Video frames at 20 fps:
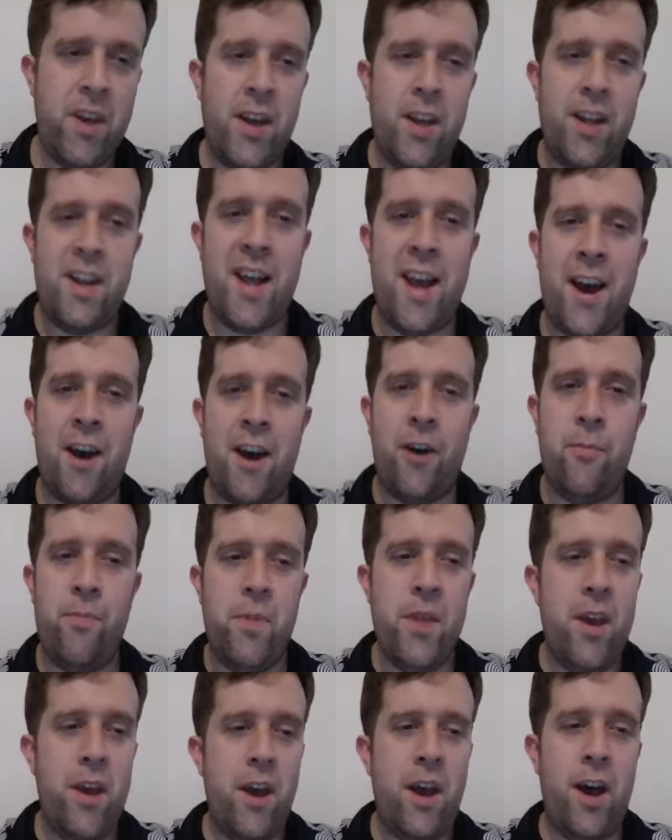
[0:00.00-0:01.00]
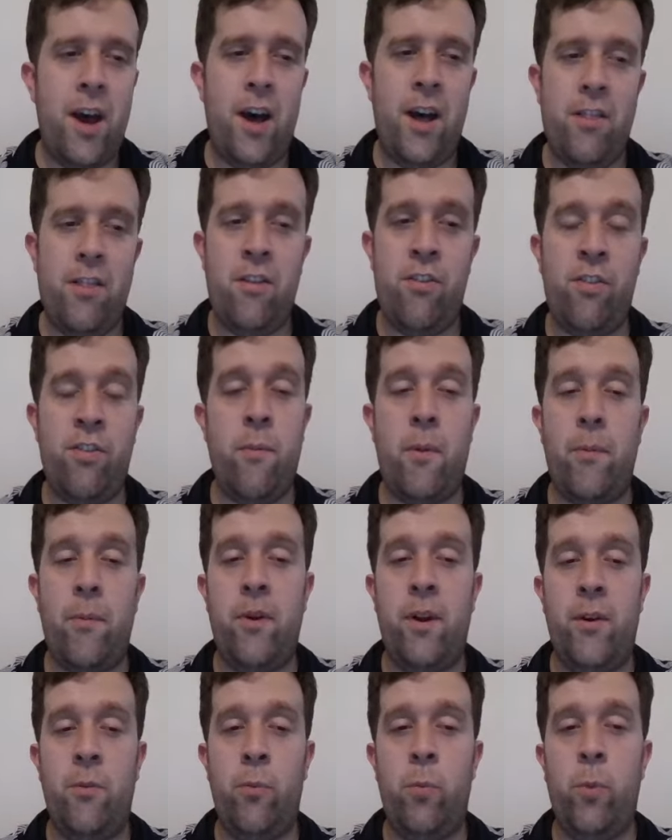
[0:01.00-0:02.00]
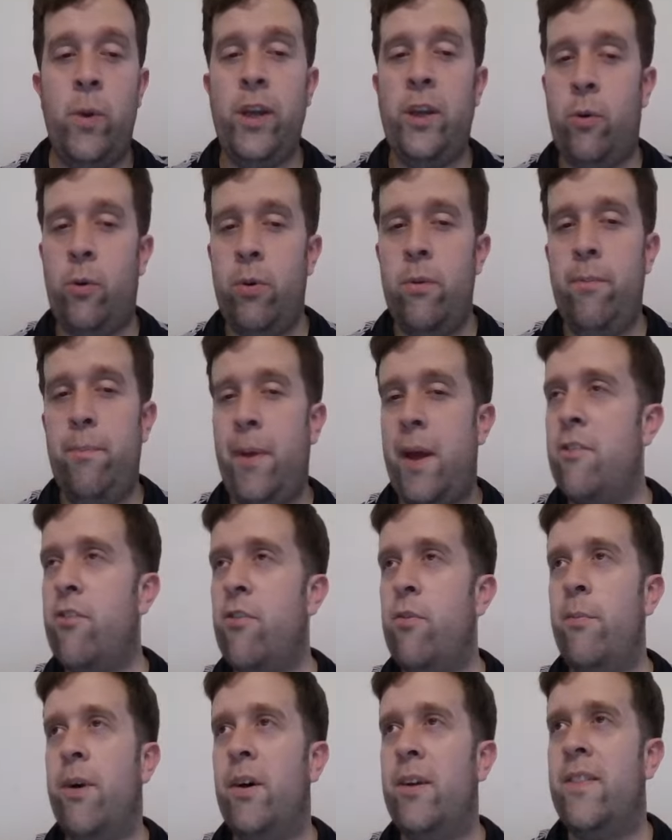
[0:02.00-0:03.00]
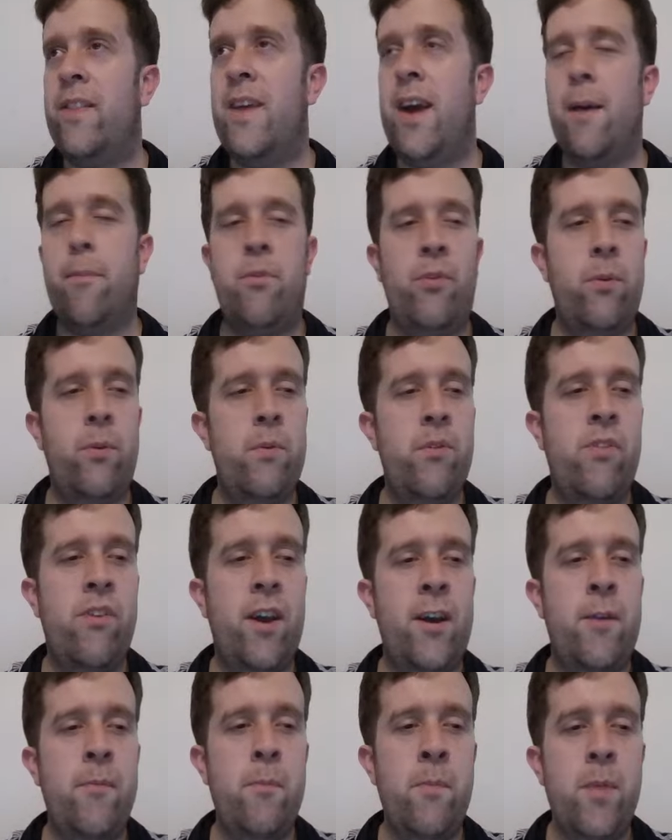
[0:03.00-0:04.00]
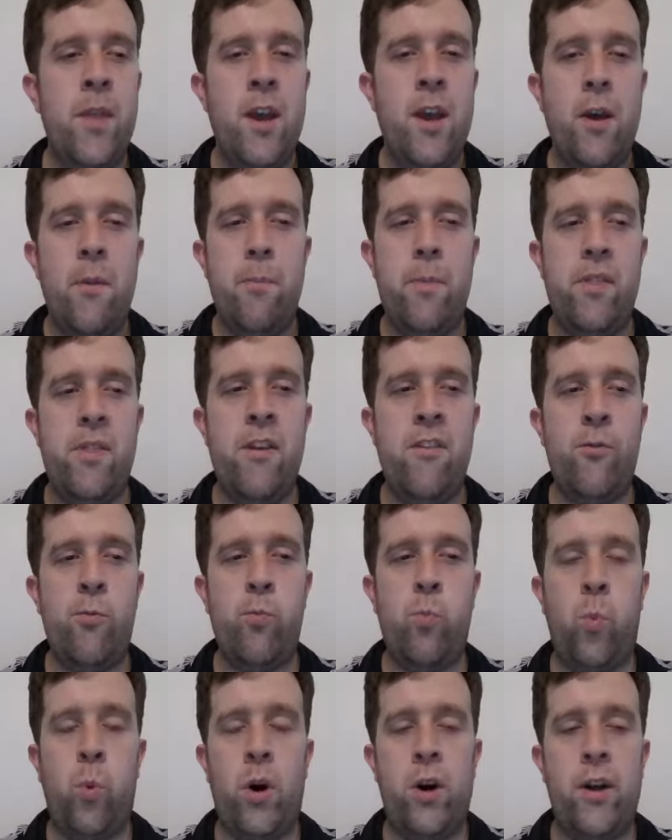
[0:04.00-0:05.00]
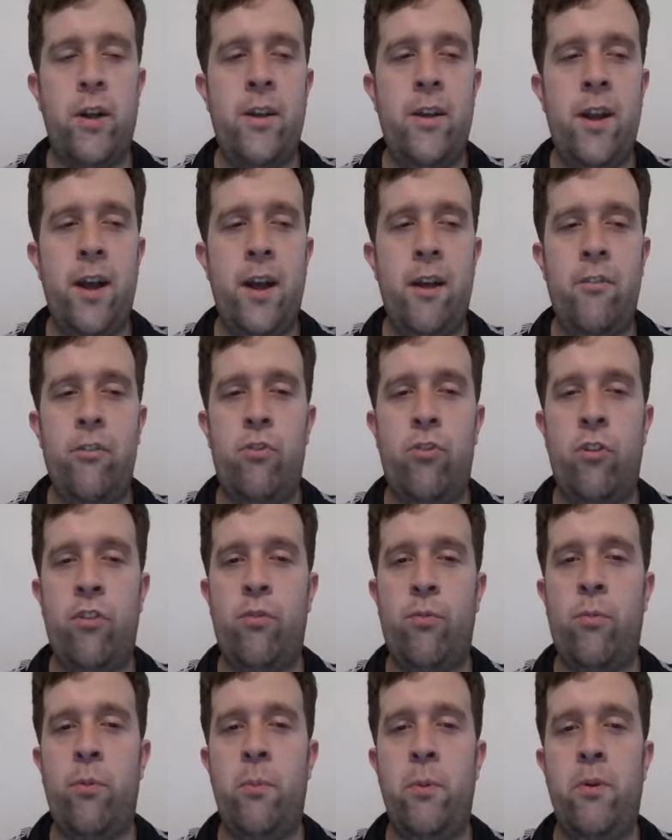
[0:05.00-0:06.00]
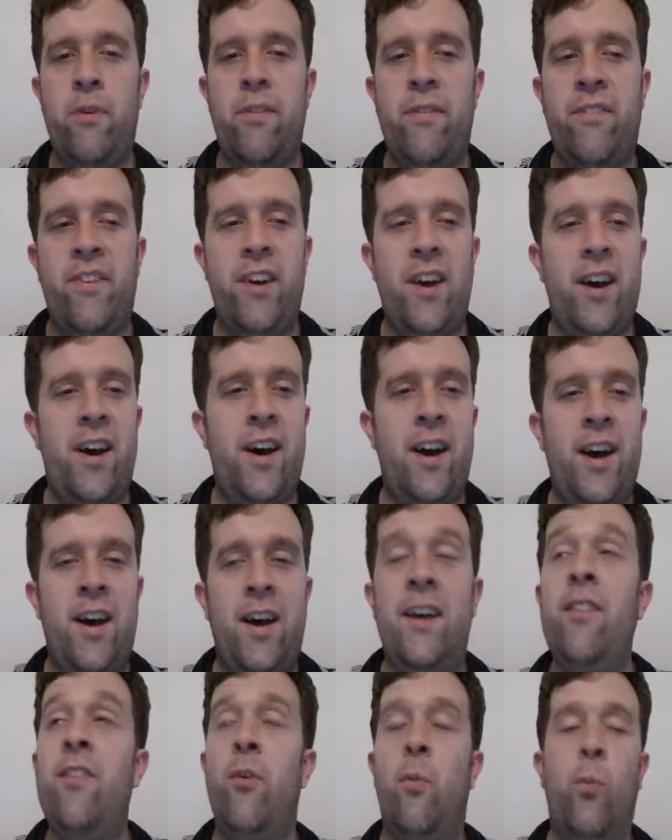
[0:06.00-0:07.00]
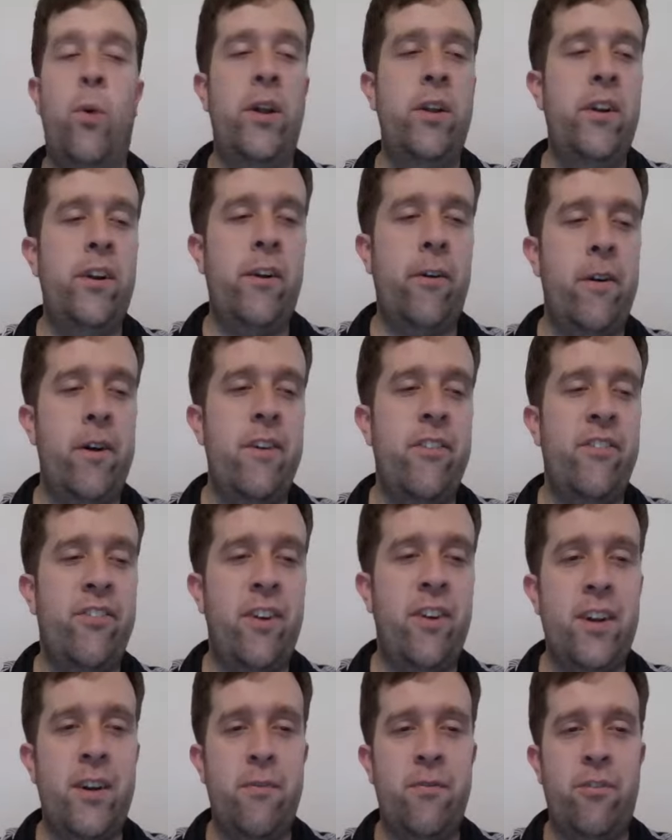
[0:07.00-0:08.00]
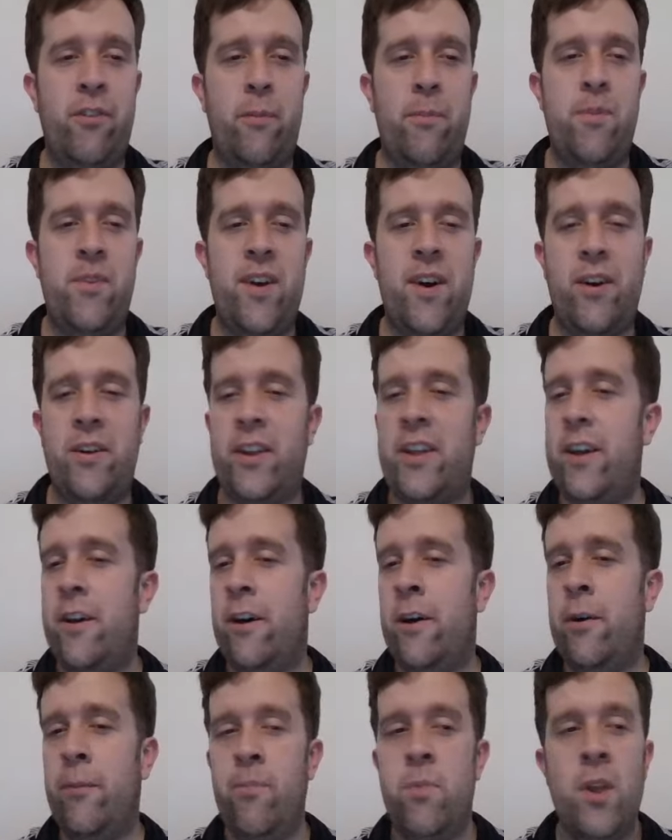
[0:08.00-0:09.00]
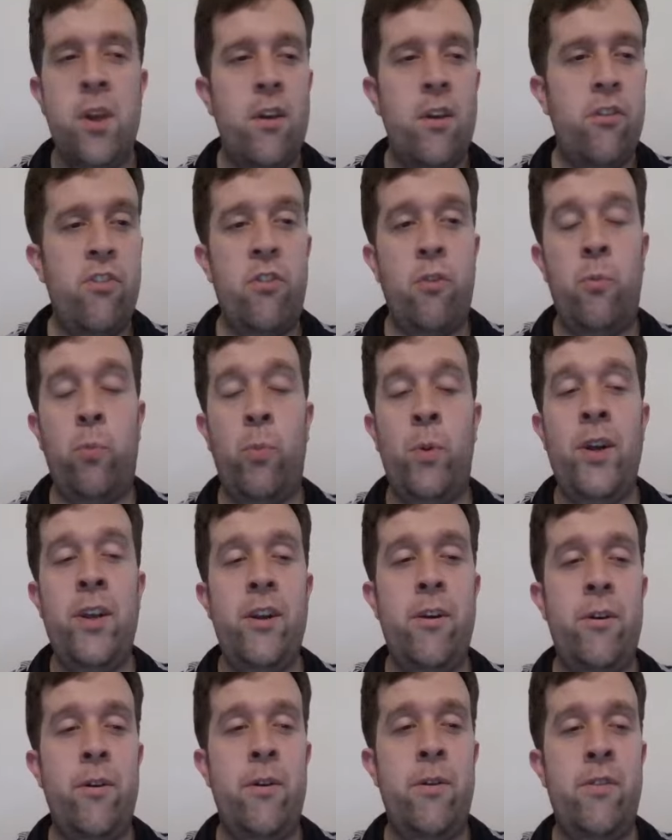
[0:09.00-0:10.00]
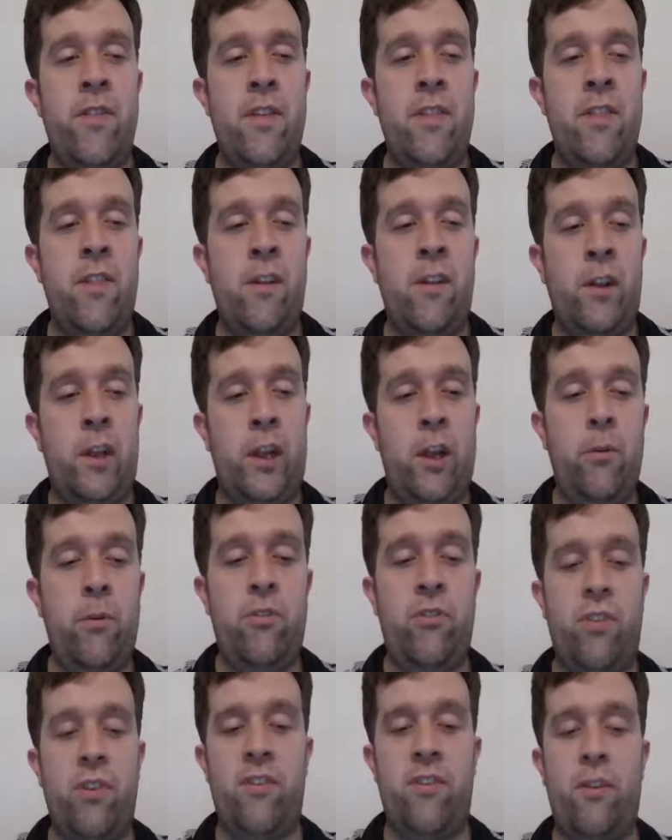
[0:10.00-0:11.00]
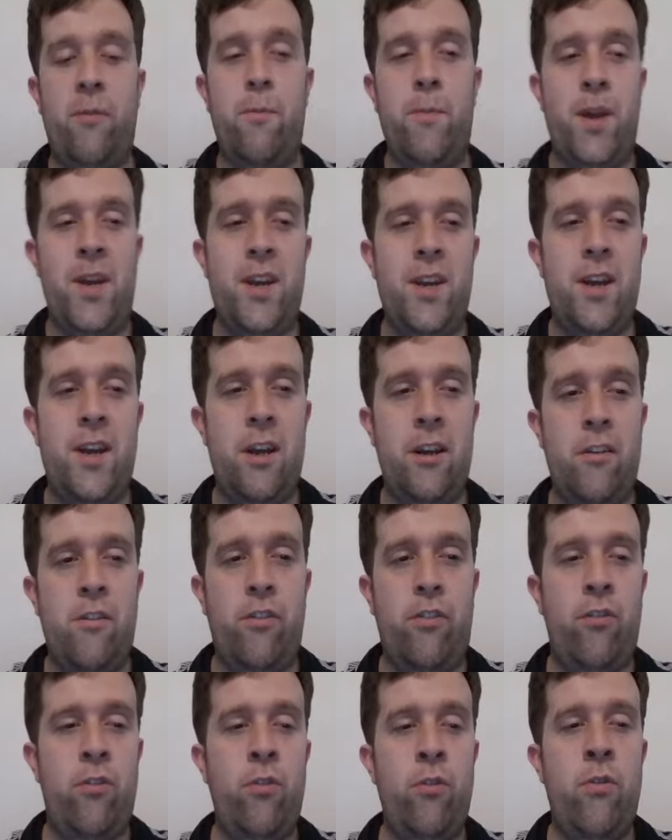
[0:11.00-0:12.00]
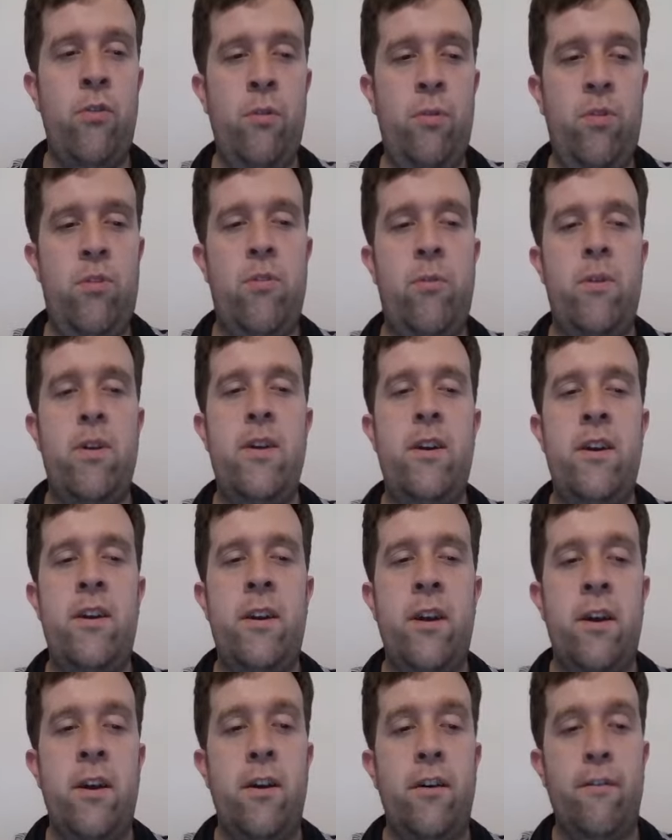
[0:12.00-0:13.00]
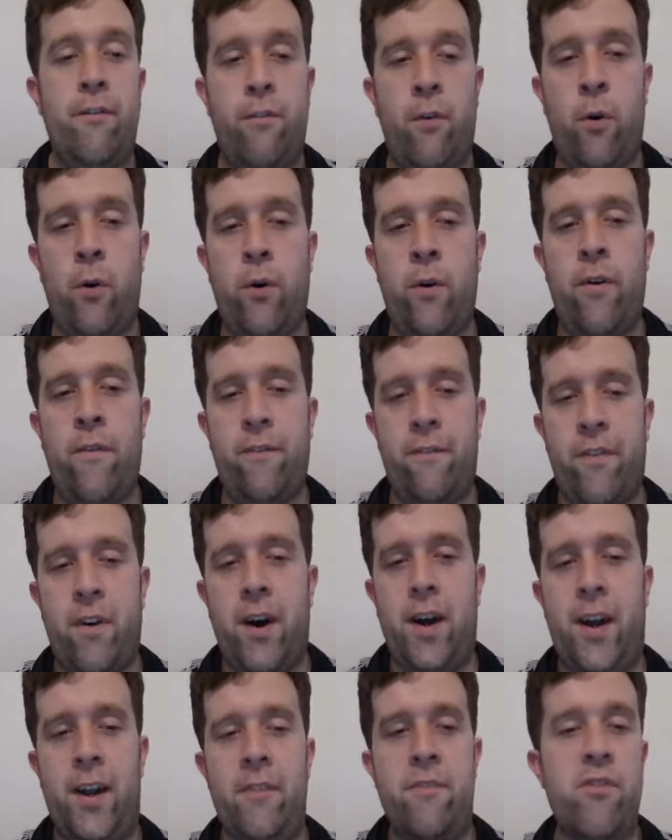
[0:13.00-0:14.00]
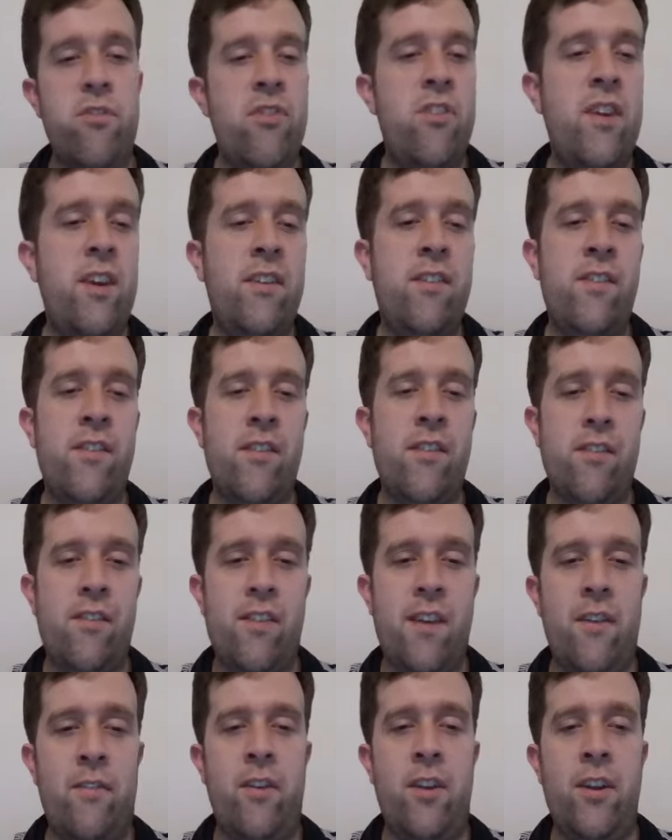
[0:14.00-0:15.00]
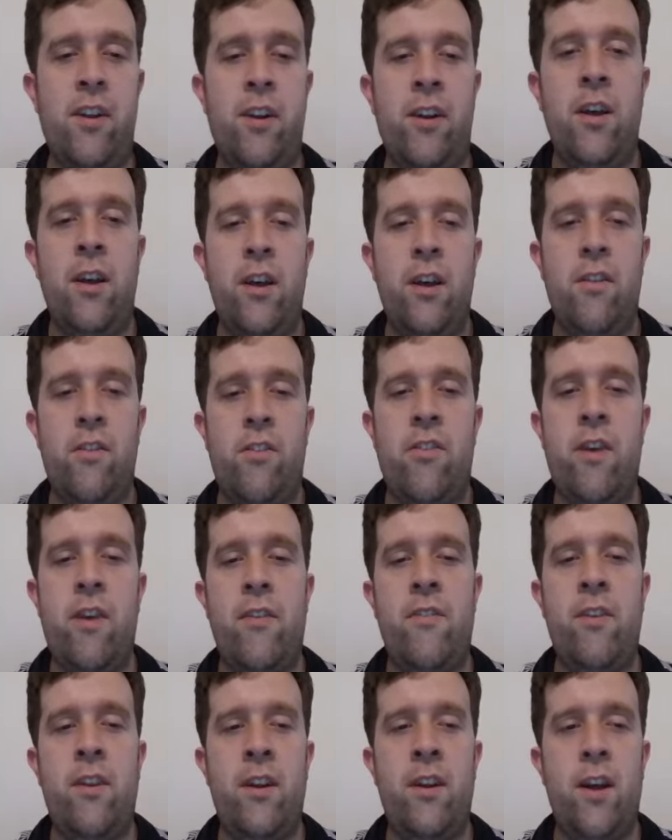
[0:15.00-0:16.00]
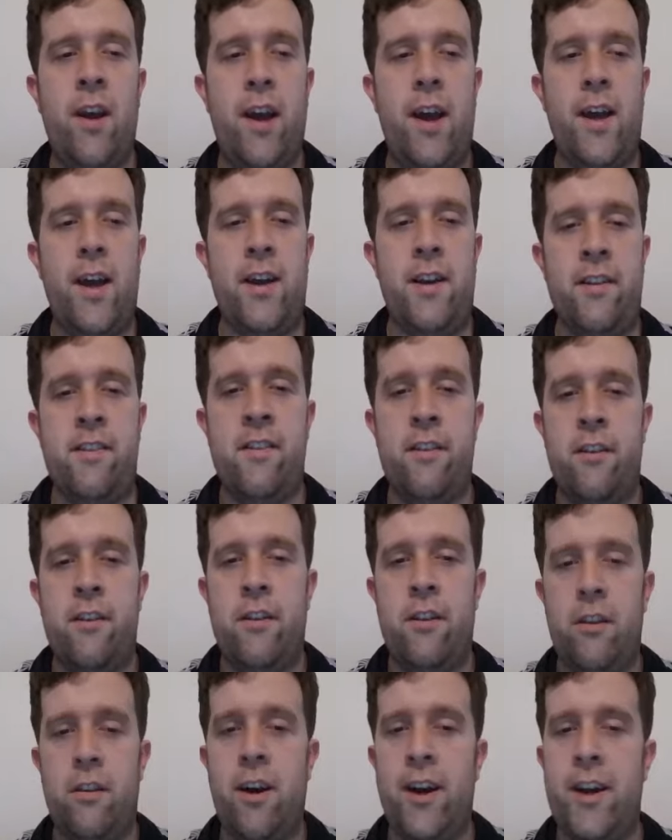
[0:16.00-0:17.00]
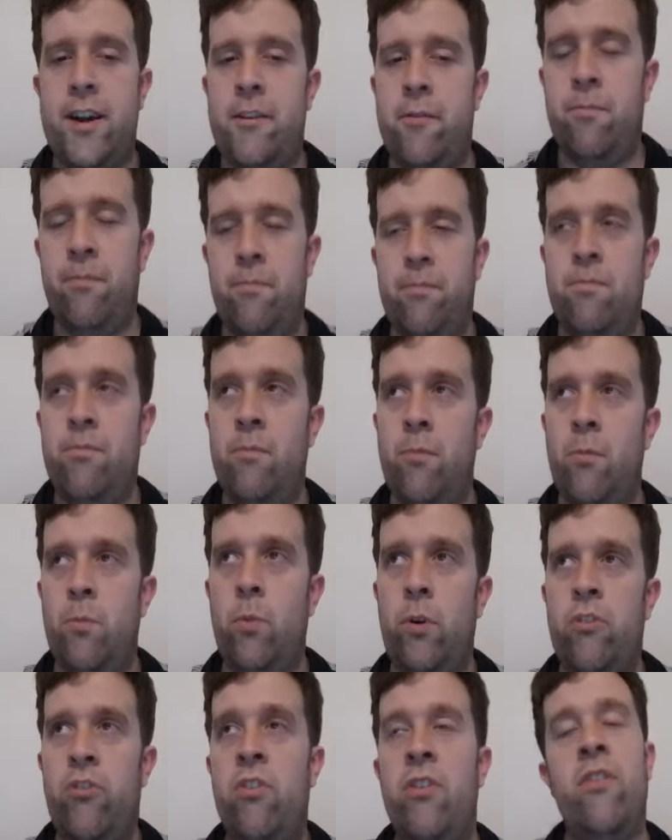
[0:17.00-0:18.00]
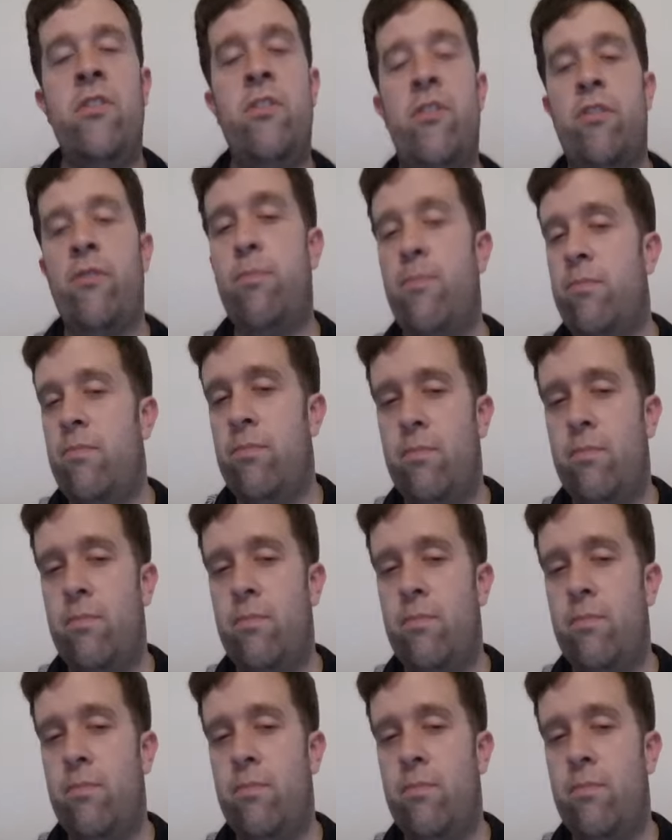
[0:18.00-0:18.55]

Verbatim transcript: Now, uh, this thermometer, we could pencil mark the absolute same, but this one has just removed uh, the one degree of freedom from down here. So we know that the lowest this can be is 2, 3, 4, 5, 6, 7, 7, 8, 9, which is